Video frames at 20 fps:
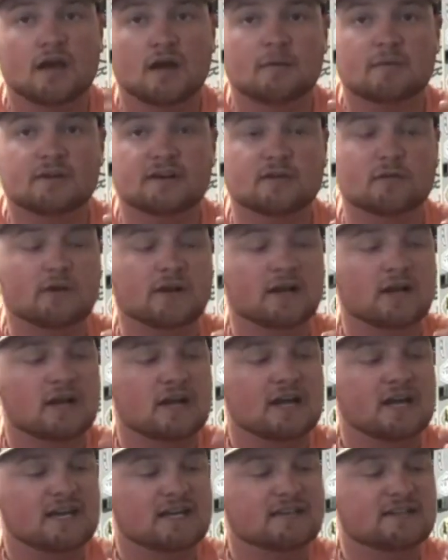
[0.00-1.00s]
But anyway,
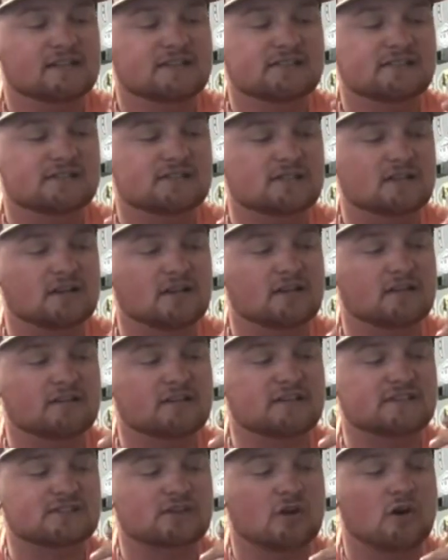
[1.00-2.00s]
these
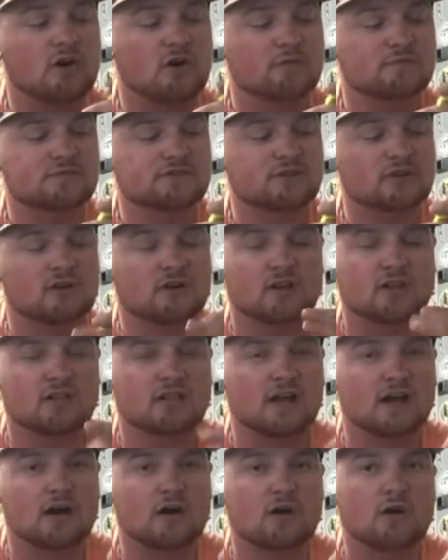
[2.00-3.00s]
gulps are a
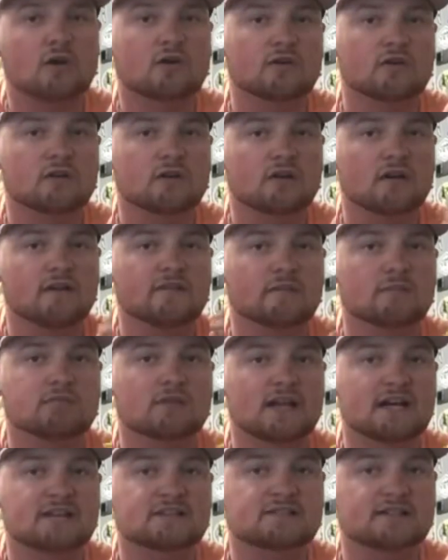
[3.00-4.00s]
lot harder of a
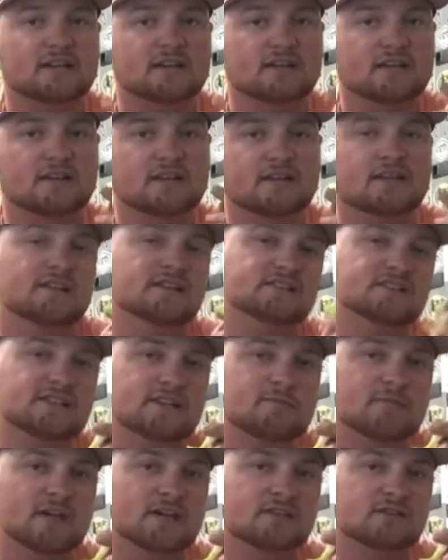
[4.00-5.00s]
plastic than these
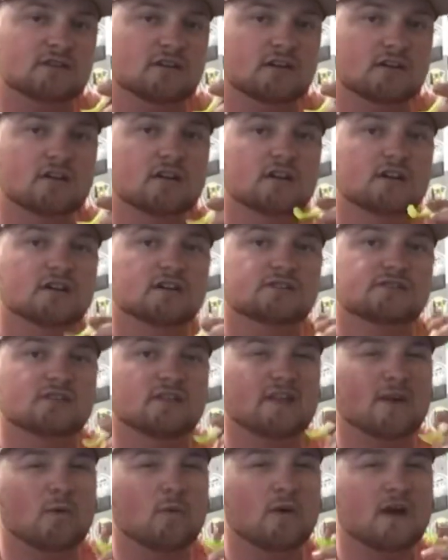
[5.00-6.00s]
Z-Mans are, so
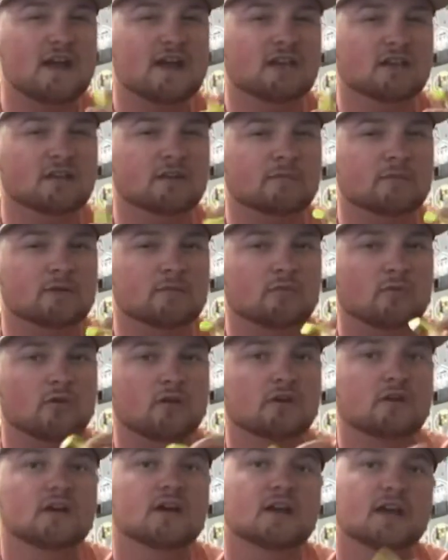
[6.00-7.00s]
they weigh a little bit more.
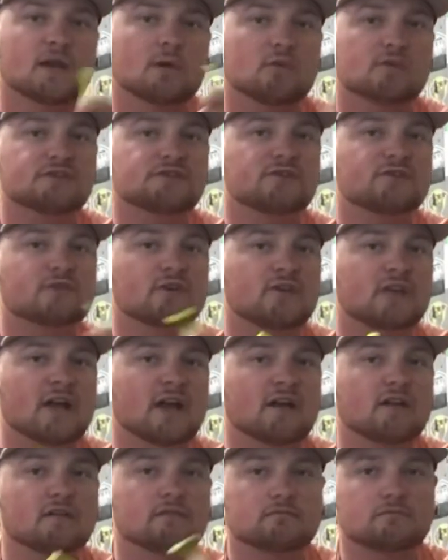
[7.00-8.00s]
And once you throw
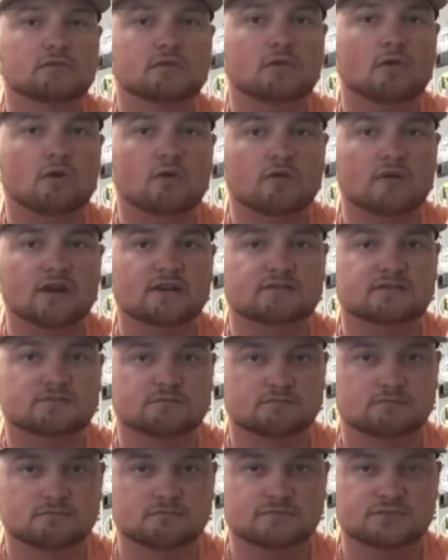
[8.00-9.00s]
that 1/4 ounce
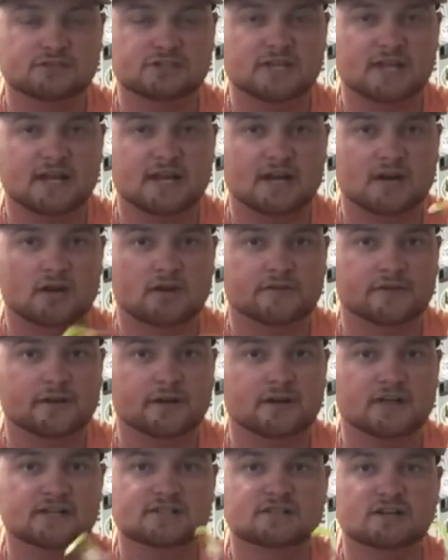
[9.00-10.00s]
jig head on there,
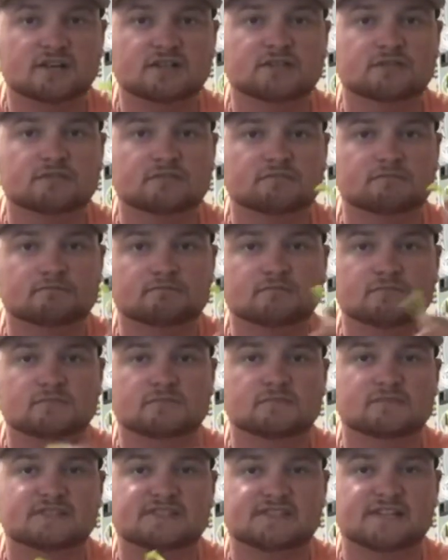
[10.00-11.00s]
it's going to
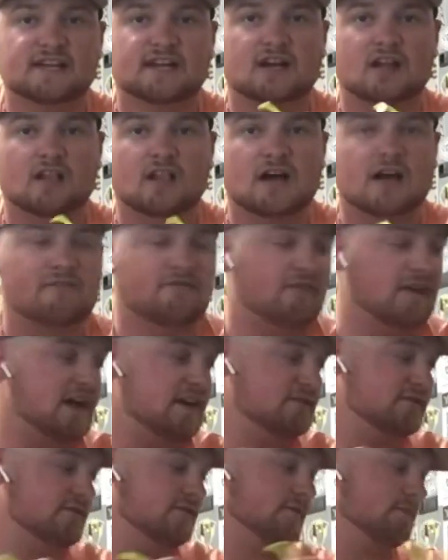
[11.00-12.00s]
sink a lot
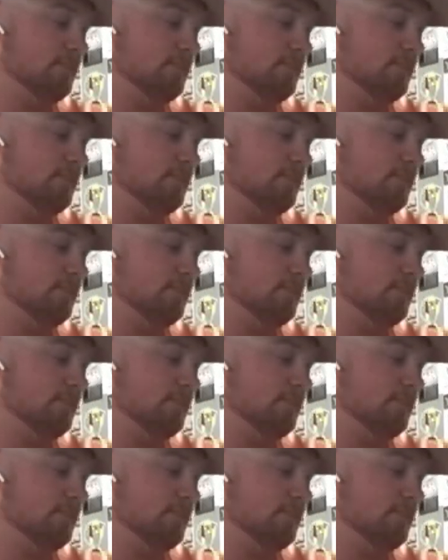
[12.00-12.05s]
faster.